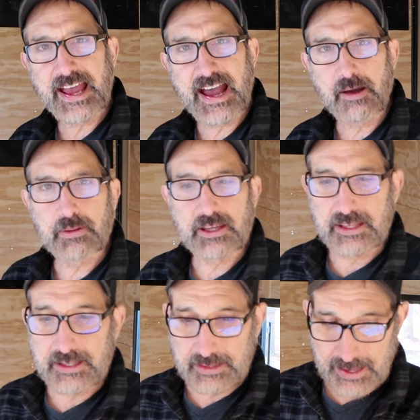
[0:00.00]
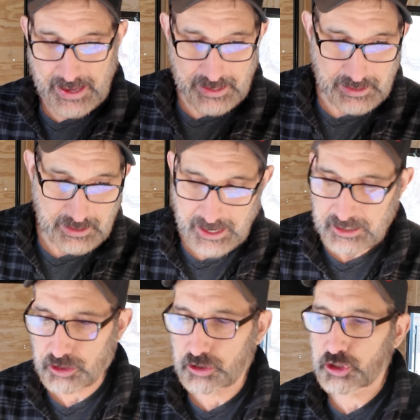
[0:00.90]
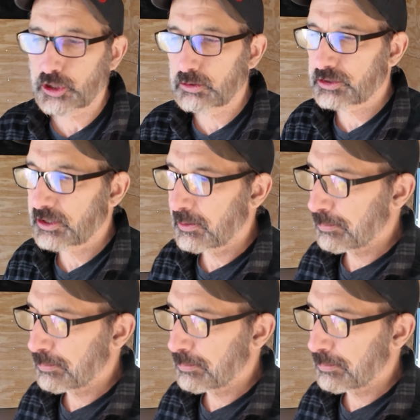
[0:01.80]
happy that I chose their